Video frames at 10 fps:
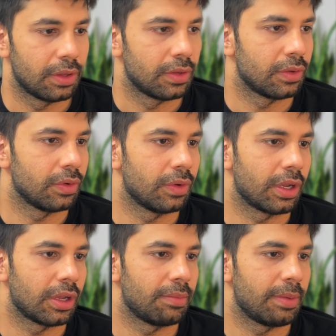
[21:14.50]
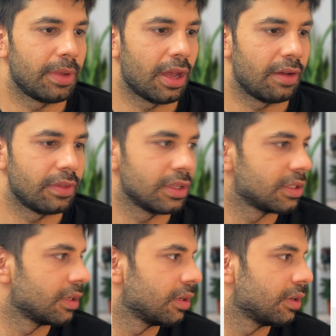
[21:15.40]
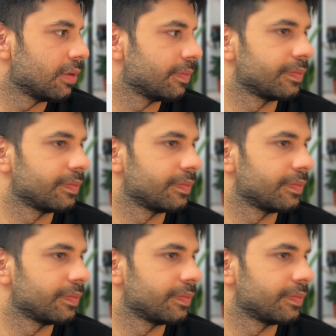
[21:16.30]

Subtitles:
So I can maybe have this here,